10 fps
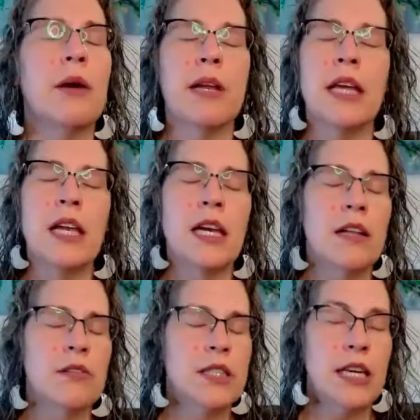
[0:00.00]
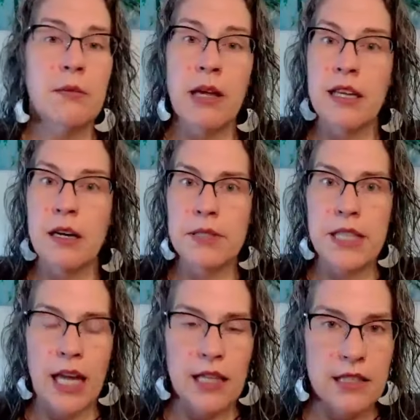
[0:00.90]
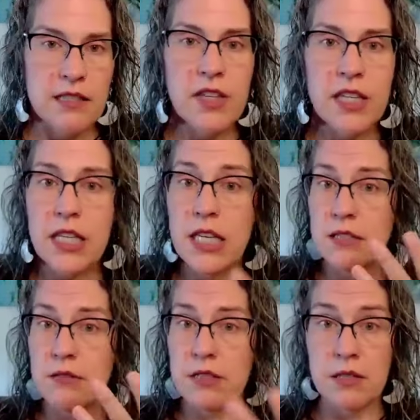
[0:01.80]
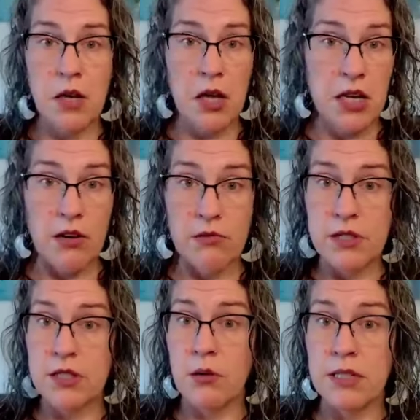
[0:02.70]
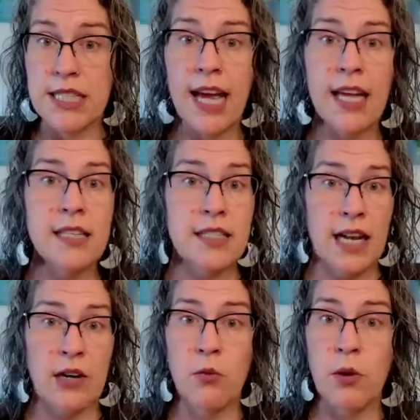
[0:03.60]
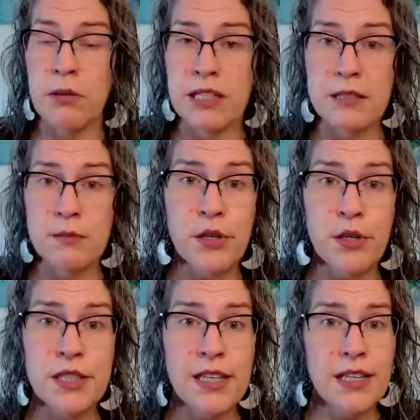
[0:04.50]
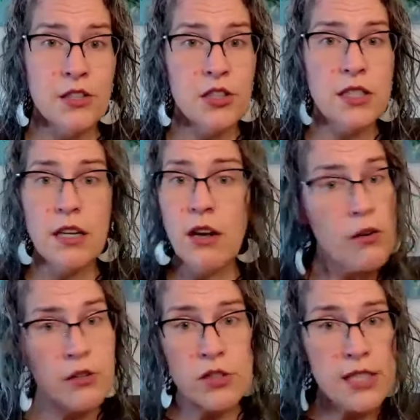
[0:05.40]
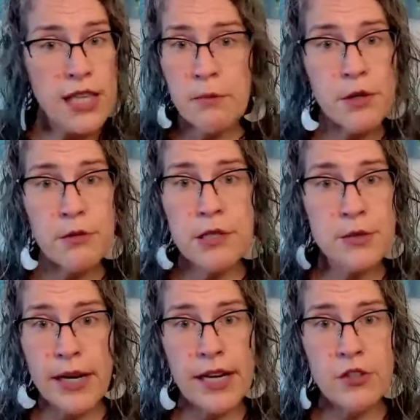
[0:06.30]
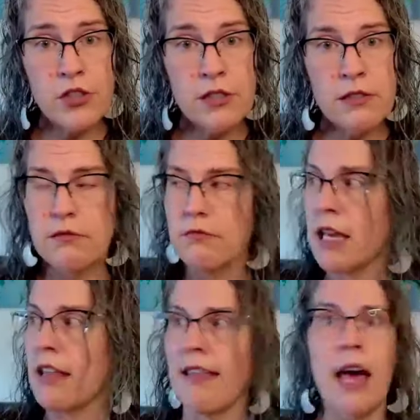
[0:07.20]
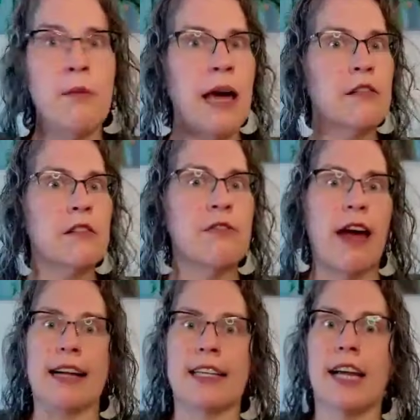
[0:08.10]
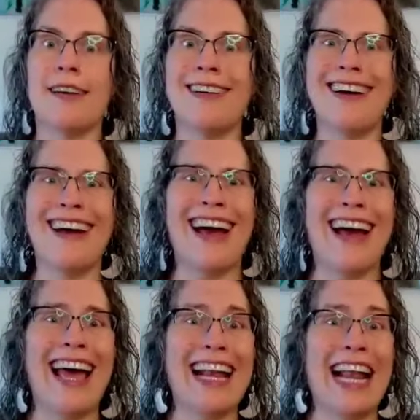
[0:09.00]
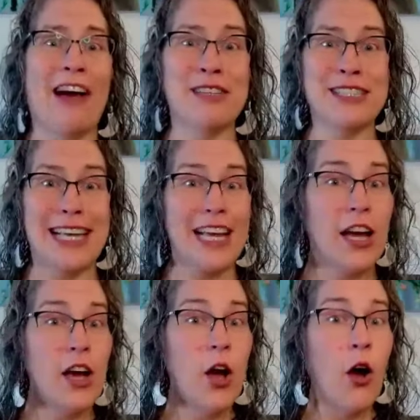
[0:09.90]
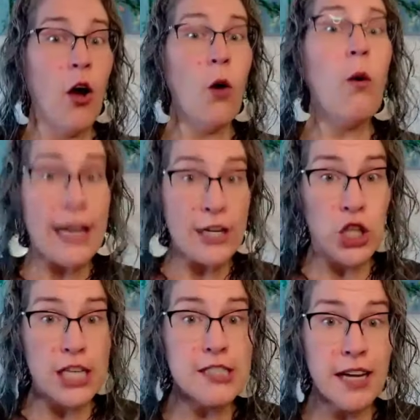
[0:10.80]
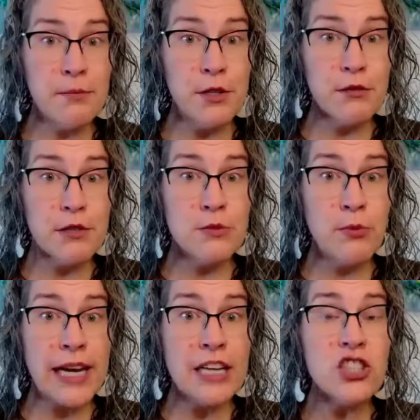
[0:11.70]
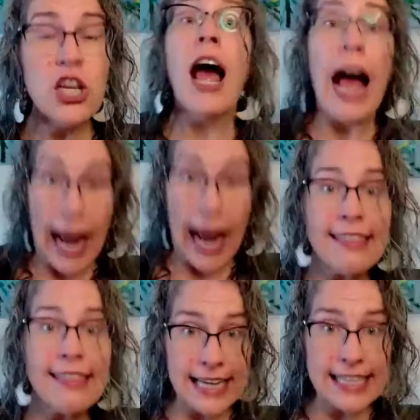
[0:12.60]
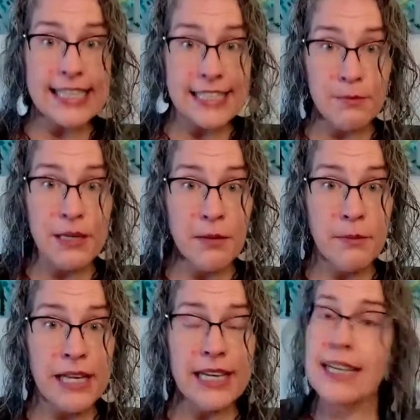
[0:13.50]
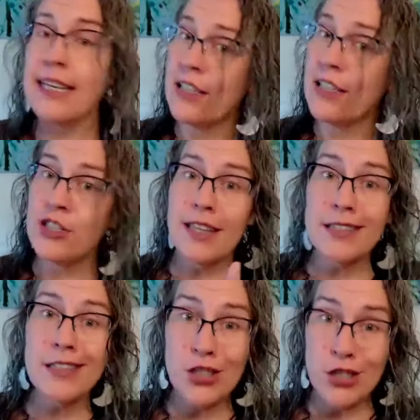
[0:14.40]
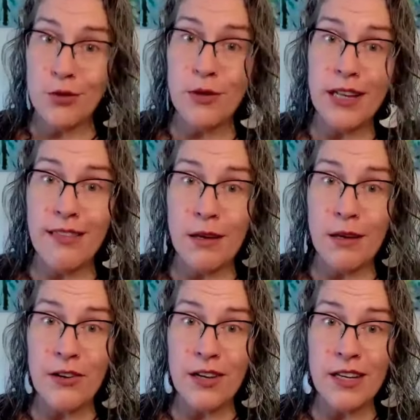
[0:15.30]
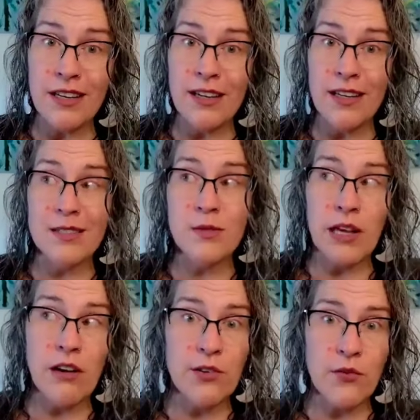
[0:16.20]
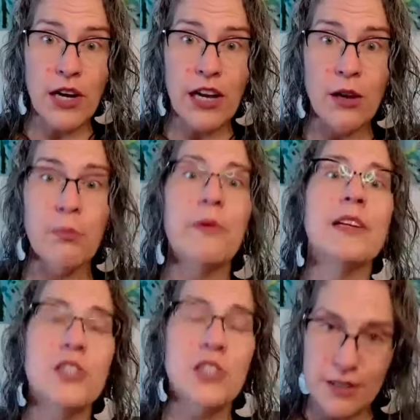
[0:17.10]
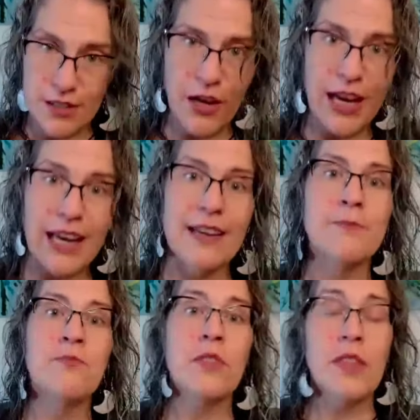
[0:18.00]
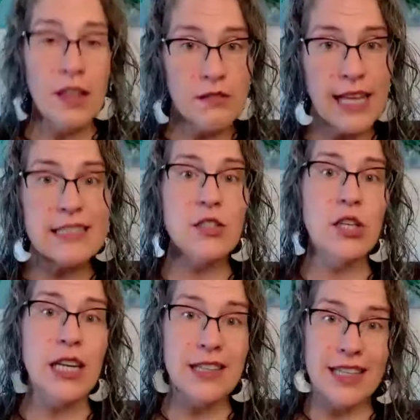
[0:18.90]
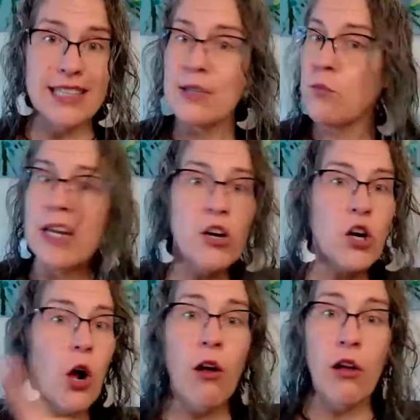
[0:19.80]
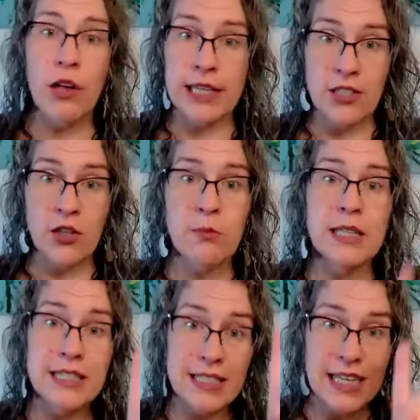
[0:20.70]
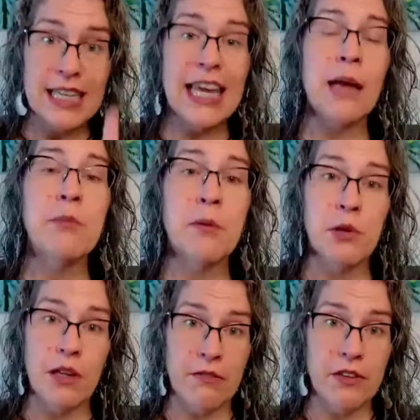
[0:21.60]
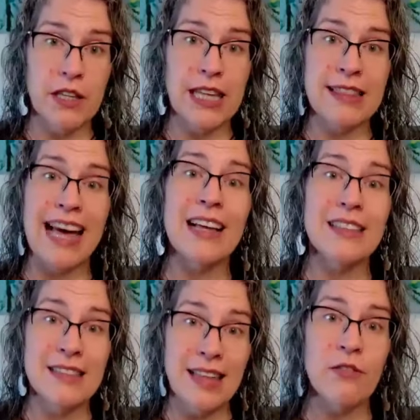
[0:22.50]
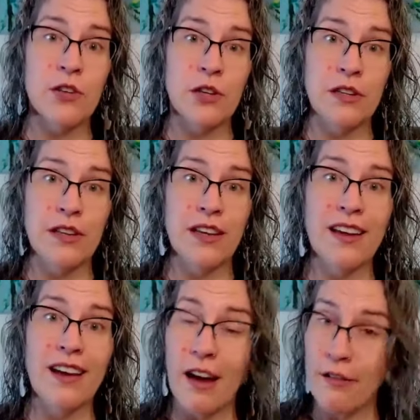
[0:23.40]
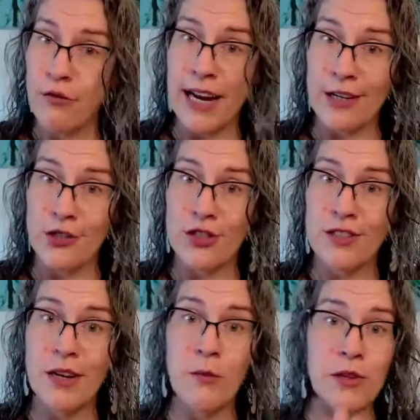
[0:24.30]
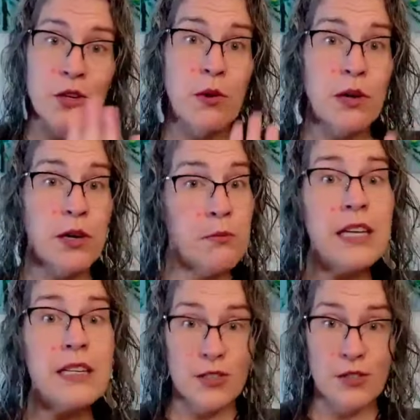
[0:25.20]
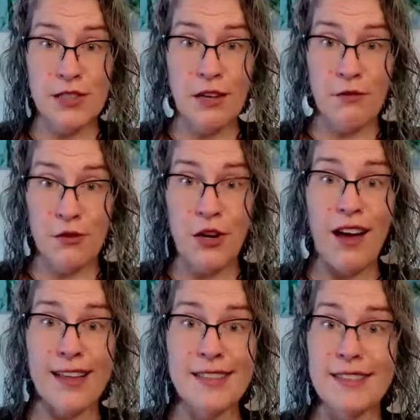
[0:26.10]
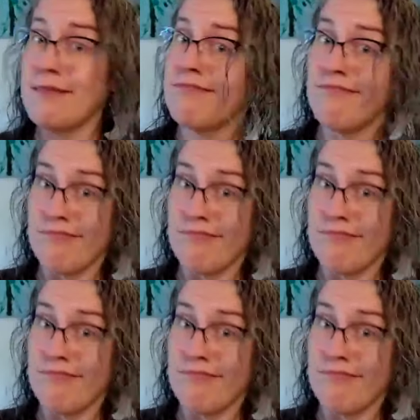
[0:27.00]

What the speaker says: But I went in and I was telling my therapist I had these feelings. It was, it was so intense and I don't want to be this person. And she's like, oh, you just had murderous rage. Like that matter of fact. It's like, oh, I just had murderous rage. I think I need to be committed. And she's like, did you do anything about it? And I said, well, I called for help. And she goes, okay, let's look at this. We are all, as humans, capable of feeling that level of rage. Now, whether you want to admit it to yourself or not,